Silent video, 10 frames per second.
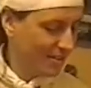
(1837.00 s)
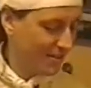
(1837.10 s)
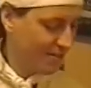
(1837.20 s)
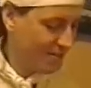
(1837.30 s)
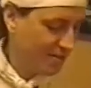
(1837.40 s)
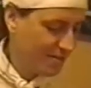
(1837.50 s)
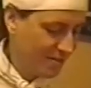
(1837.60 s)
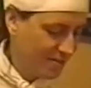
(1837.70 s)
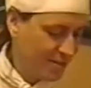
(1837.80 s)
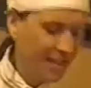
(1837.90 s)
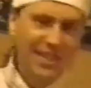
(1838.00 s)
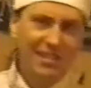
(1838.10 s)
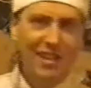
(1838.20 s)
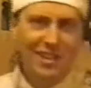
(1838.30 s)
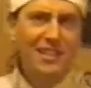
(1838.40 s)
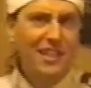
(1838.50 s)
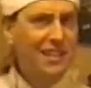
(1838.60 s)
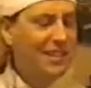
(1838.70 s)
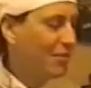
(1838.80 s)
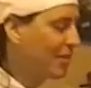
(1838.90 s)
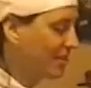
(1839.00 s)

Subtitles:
And these are actually tasting quite good so far.